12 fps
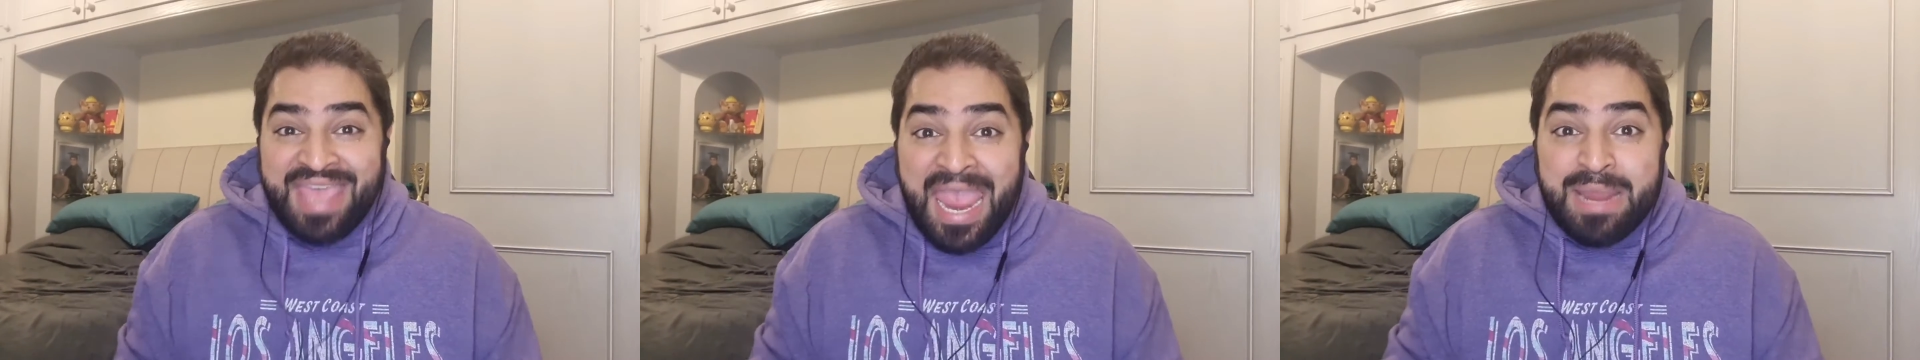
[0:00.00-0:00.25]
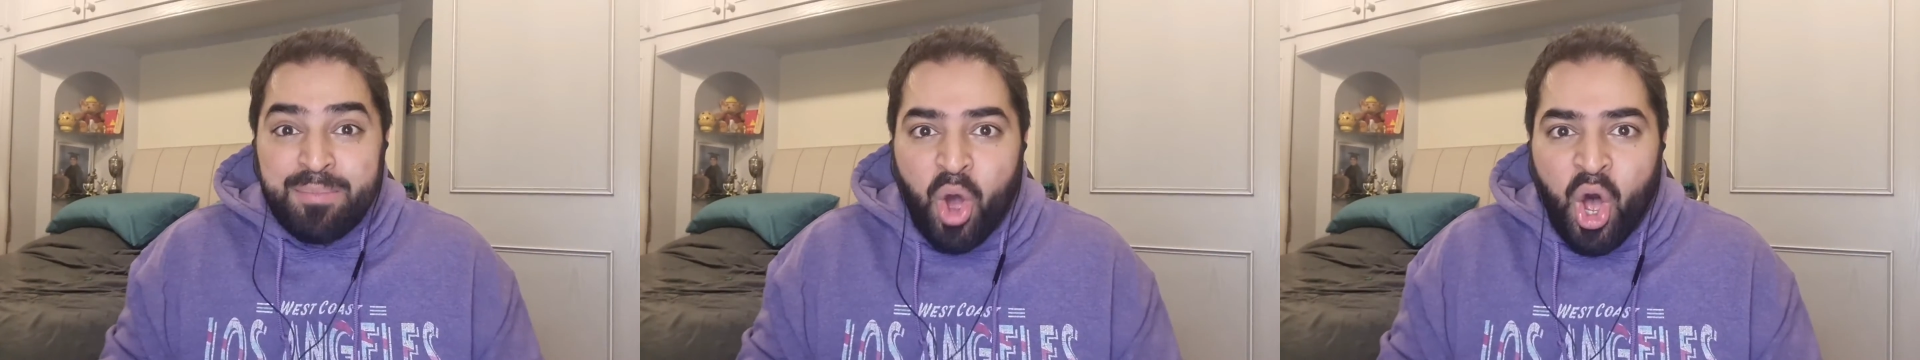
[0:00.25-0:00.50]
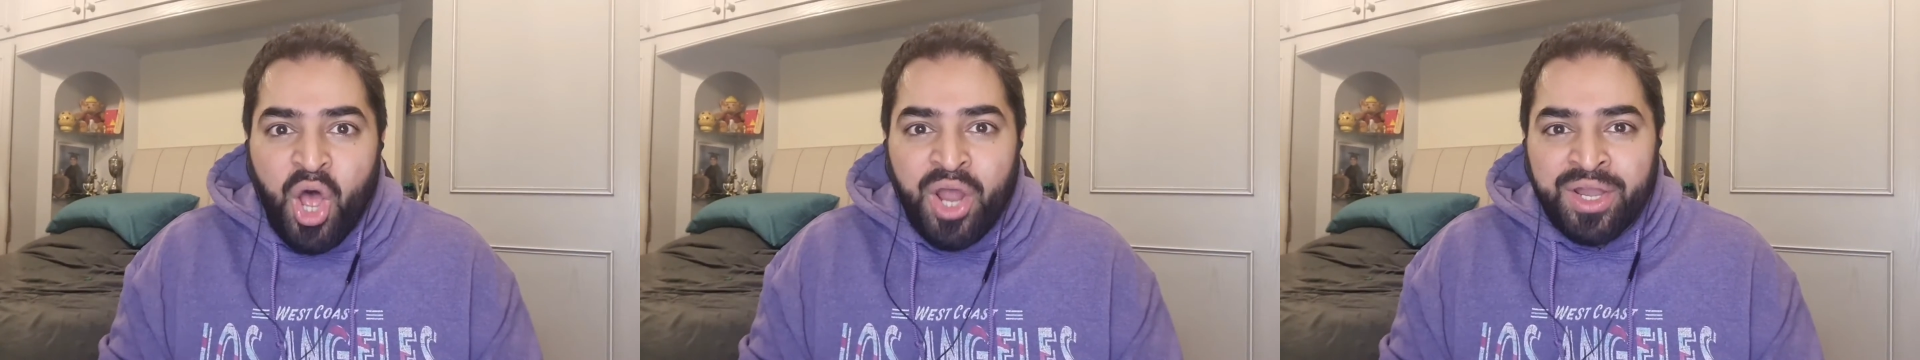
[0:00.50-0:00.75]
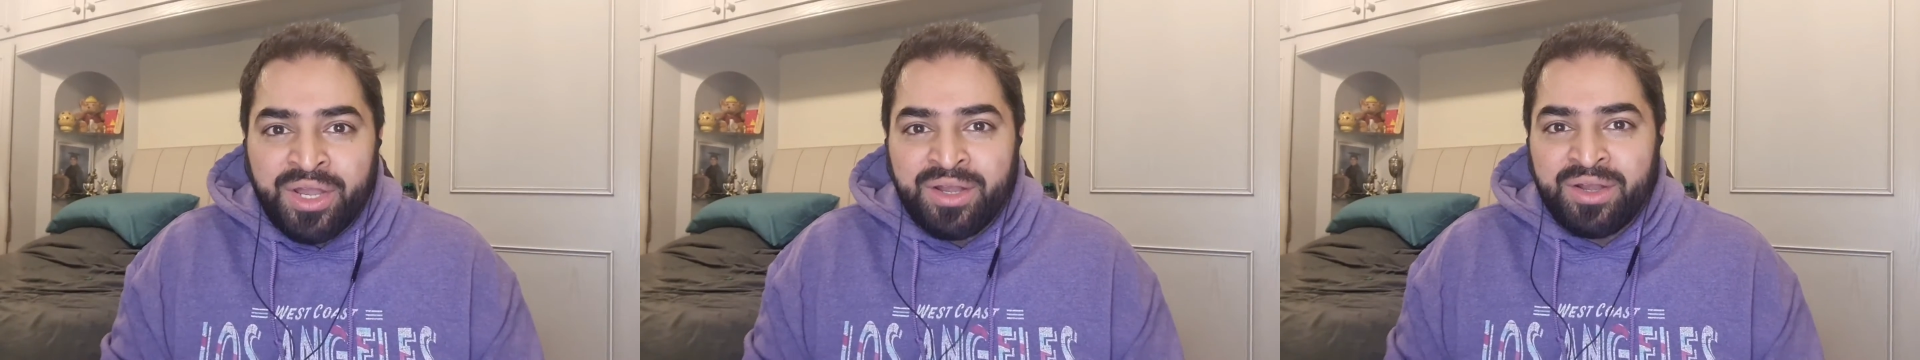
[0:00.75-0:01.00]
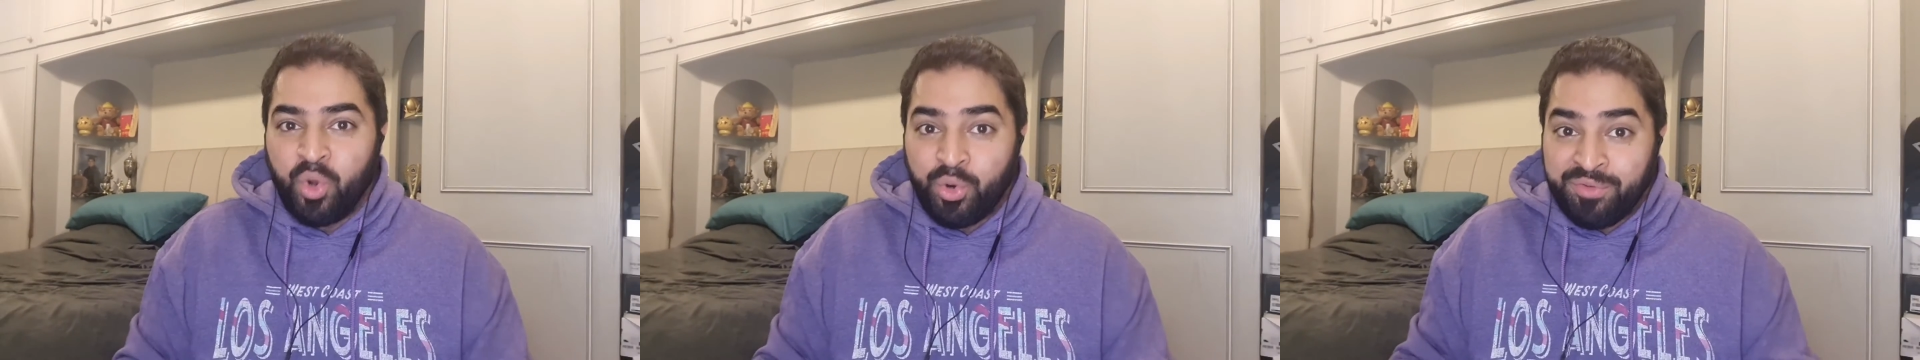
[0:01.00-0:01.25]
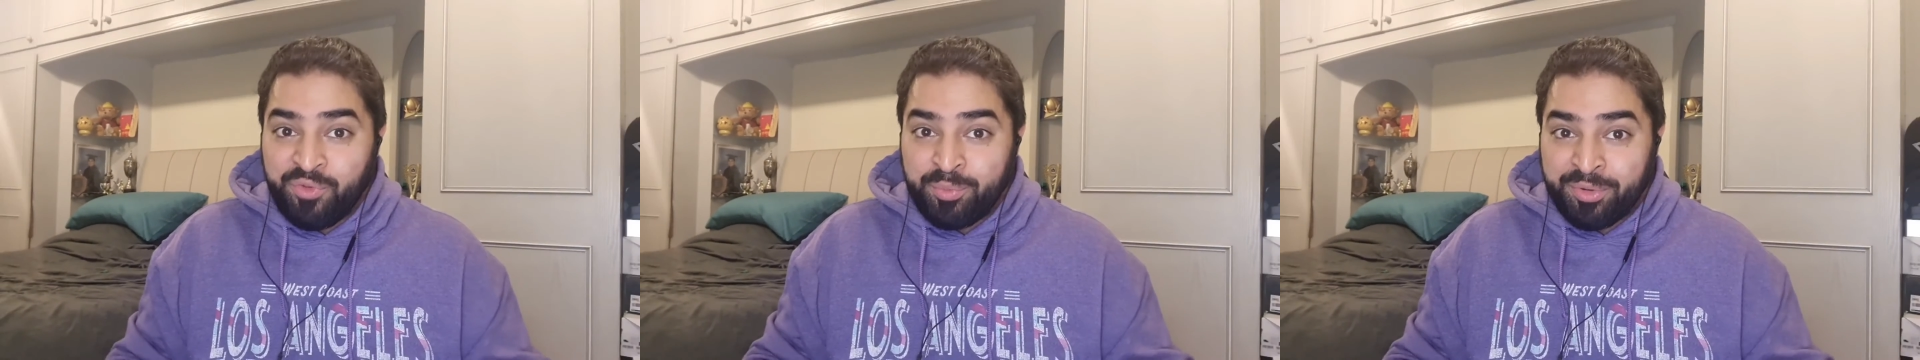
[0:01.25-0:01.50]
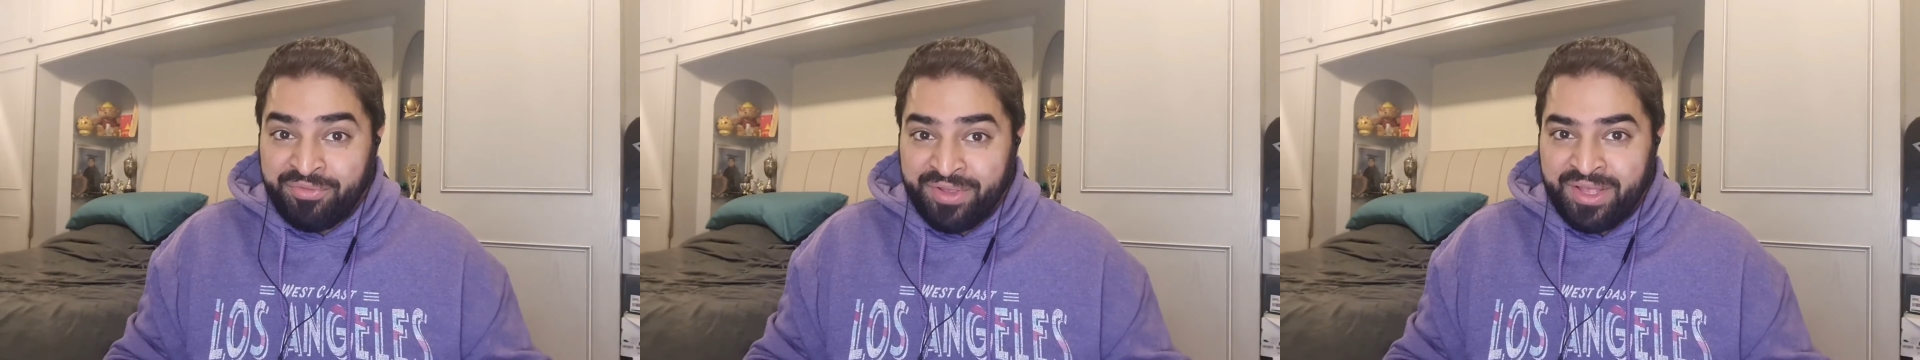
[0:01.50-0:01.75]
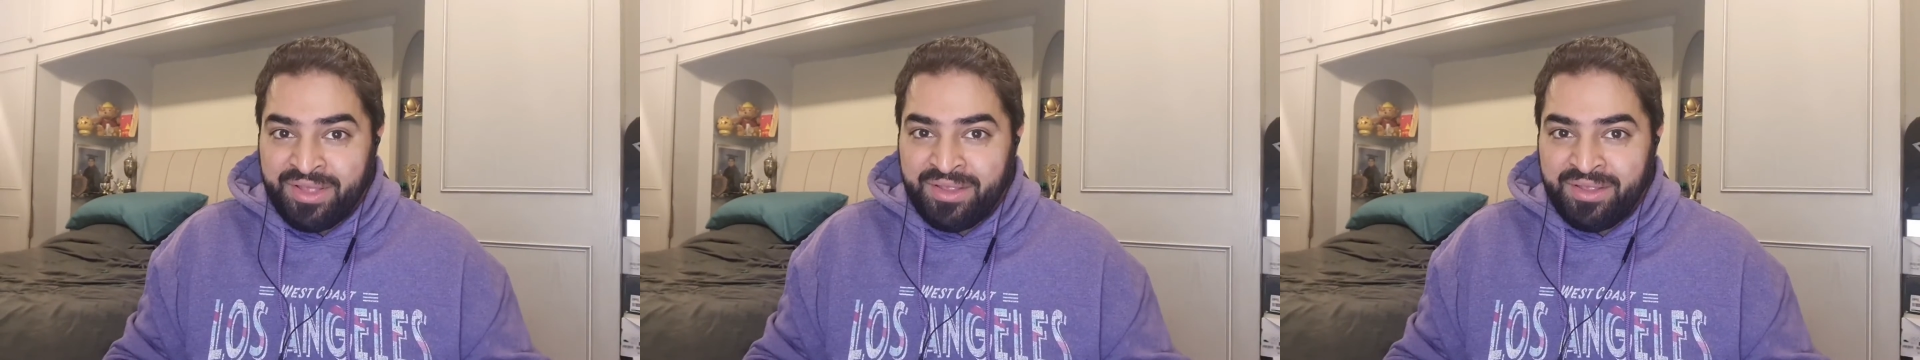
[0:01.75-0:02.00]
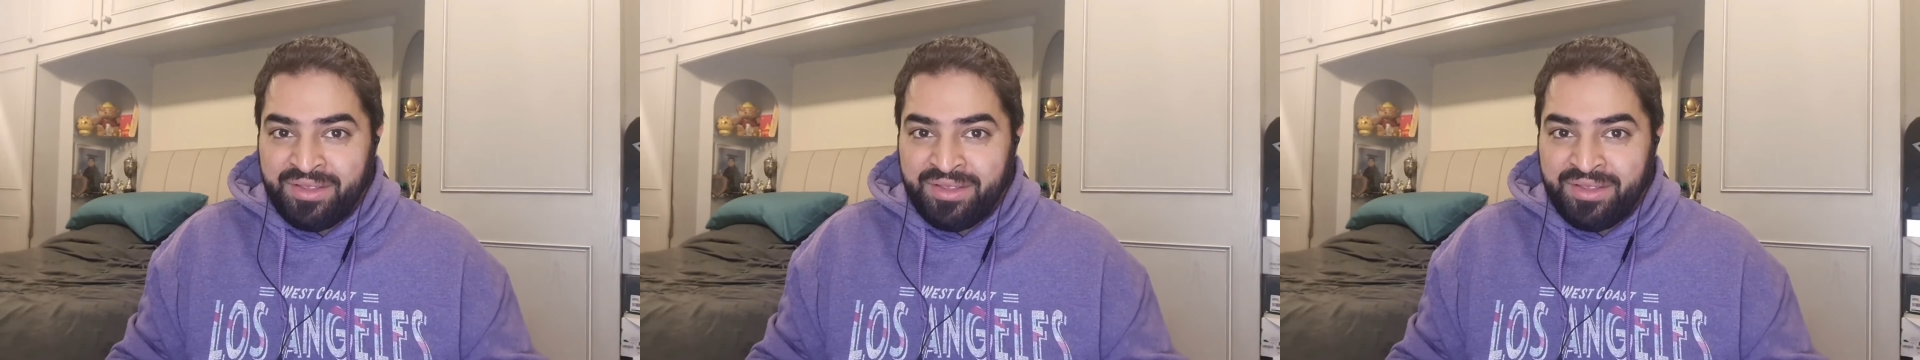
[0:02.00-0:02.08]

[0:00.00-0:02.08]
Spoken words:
Game on. Or if you prefer,